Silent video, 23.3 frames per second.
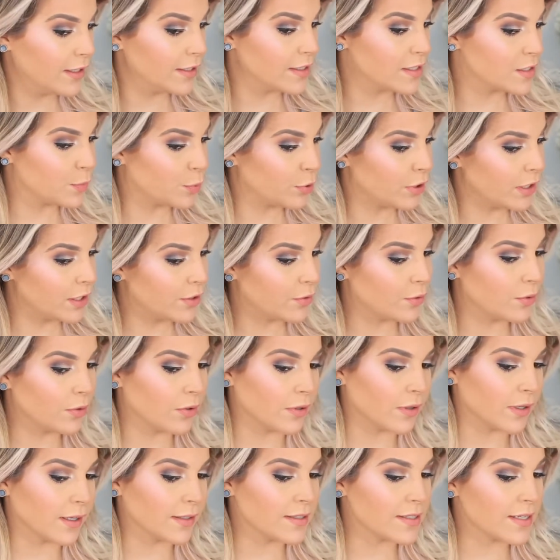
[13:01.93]
is pretty
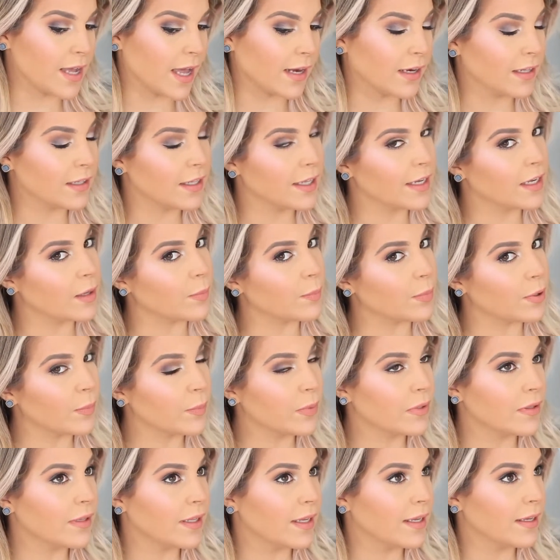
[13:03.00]
cool. It's kind of like a
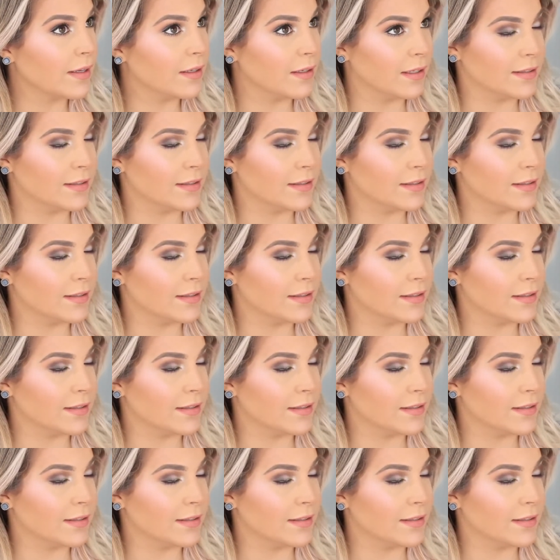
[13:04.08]
purpley,